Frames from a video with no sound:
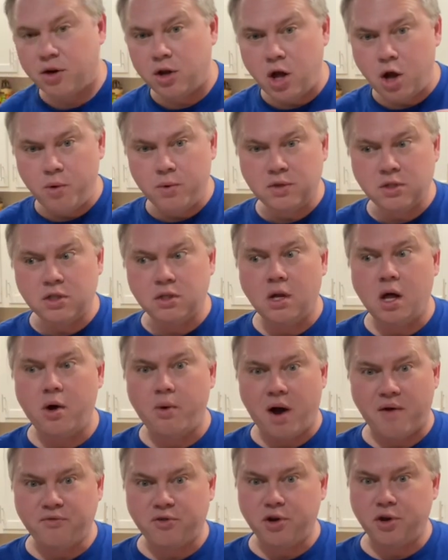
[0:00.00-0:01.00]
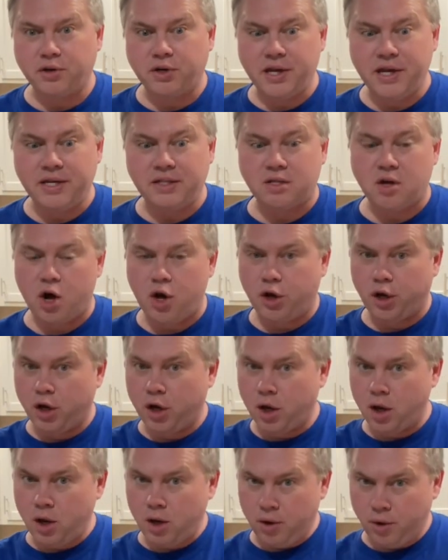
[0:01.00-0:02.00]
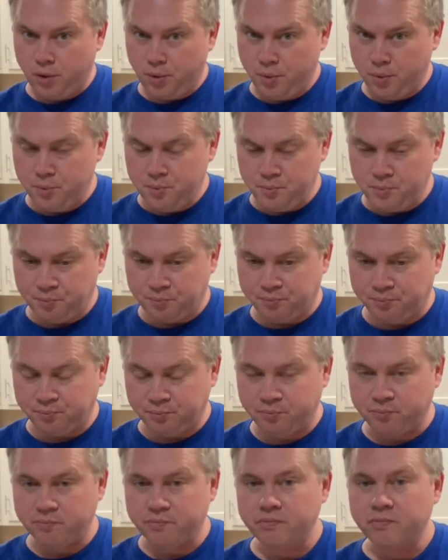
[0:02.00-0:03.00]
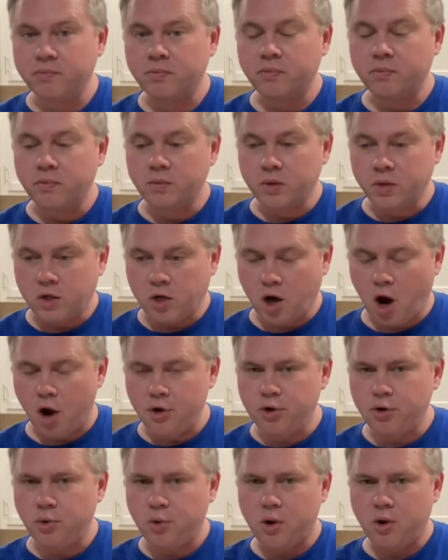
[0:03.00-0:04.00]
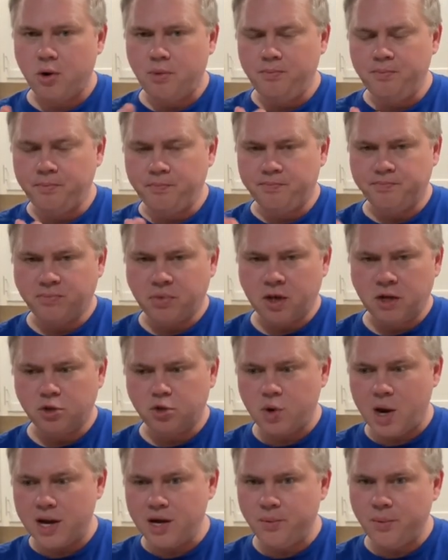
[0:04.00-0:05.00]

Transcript: low and slow. I've cooked these on low on the grill. Tried to